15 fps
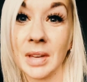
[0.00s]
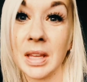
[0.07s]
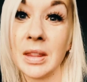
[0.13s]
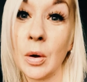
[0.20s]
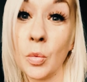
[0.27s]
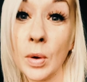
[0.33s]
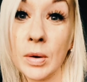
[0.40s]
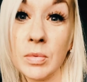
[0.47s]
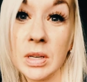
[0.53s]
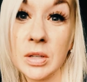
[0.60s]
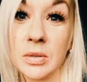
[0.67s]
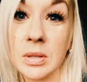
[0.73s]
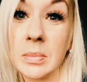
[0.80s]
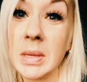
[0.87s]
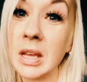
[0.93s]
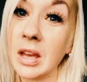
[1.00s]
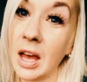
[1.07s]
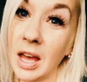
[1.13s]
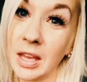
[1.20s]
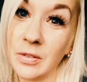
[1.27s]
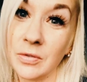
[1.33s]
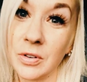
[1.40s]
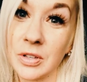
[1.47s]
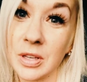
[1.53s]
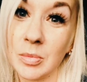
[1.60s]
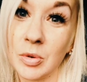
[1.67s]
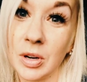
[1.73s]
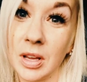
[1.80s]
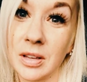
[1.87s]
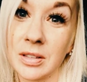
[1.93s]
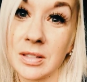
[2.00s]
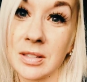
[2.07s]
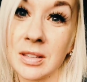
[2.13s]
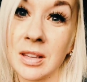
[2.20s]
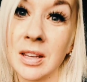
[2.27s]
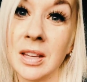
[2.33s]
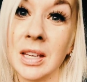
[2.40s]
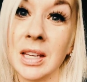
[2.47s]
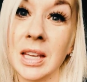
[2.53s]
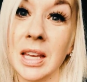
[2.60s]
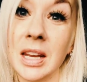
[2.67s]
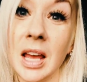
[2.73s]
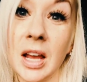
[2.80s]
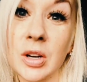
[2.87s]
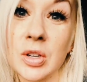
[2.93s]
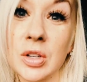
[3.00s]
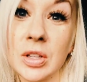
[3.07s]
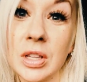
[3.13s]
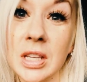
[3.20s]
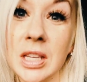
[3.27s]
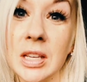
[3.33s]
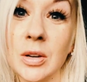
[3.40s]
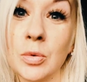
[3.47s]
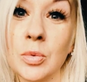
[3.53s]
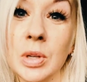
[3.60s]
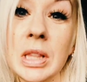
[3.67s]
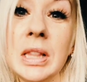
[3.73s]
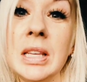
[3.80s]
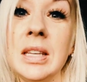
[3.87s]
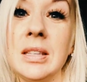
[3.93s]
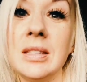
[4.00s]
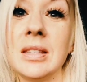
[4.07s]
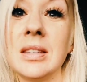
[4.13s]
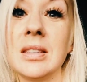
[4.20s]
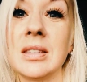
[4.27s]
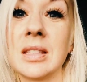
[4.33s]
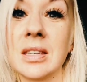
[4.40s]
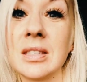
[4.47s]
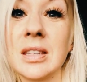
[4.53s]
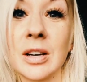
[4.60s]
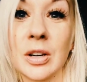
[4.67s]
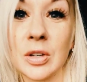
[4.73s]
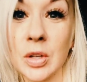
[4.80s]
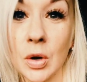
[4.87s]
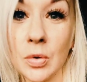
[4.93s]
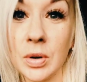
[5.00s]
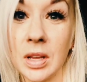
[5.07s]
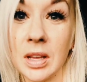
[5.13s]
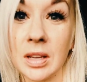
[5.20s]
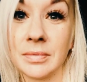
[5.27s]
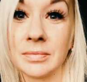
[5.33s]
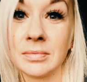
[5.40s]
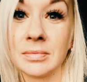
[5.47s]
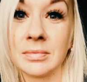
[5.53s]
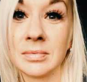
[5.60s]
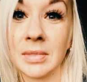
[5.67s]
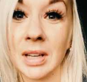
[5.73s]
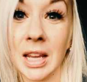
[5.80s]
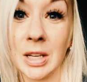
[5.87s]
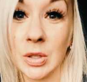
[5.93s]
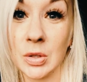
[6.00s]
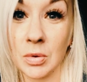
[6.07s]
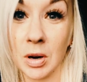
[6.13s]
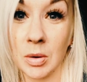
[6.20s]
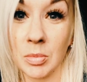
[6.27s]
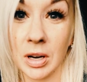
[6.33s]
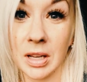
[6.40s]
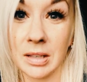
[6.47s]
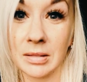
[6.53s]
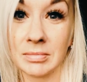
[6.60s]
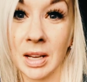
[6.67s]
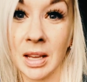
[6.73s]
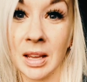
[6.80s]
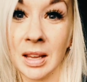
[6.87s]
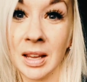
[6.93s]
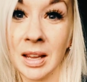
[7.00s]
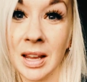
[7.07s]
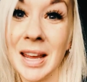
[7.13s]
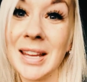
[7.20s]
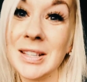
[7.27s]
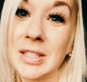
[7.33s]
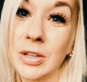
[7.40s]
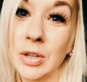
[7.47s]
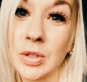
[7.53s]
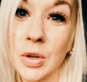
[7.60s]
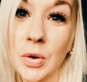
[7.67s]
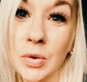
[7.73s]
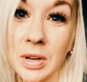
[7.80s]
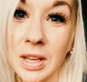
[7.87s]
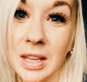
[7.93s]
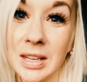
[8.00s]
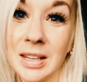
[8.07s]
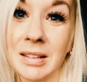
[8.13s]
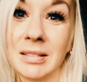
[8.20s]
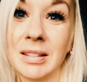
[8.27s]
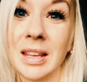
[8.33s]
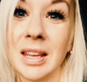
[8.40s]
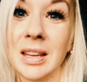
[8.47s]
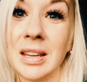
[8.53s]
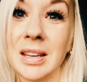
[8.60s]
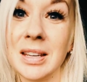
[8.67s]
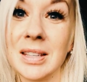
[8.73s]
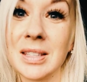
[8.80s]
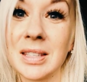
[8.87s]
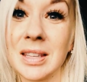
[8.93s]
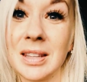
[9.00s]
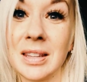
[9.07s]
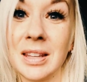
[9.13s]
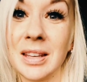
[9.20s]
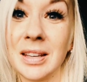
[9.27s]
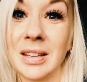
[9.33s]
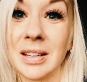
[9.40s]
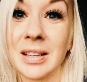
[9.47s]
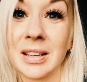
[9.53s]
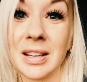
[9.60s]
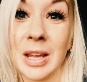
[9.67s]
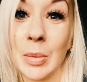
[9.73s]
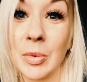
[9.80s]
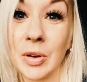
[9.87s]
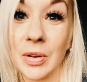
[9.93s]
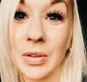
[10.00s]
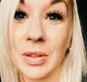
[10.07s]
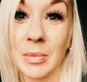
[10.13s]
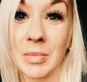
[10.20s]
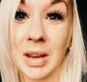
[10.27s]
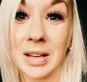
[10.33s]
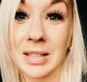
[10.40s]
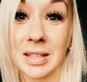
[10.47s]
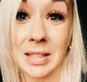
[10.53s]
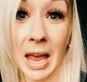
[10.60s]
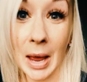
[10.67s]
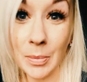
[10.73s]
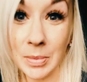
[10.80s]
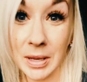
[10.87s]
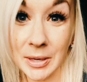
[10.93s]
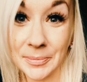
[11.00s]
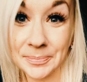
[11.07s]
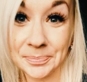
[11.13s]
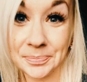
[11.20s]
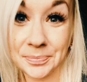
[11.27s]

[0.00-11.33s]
That when we do something kind for someone else, it actually releases serotonin into our brain. And serotonin is the chemical that makes us happy.